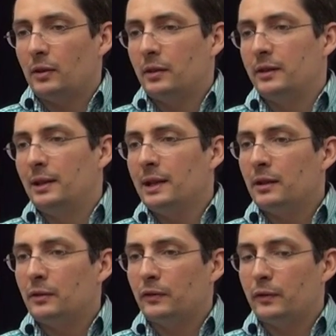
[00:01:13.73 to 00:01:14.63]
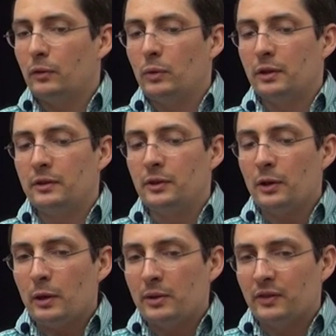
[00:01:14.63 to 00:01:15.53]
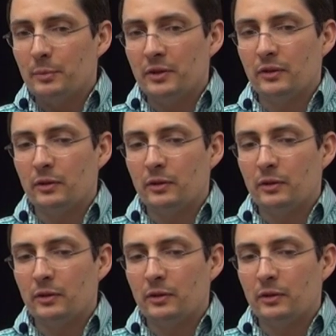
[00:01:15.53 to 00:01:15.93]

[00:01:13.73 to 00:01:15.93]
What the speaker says: are the ligands for one of the nuclear receptors,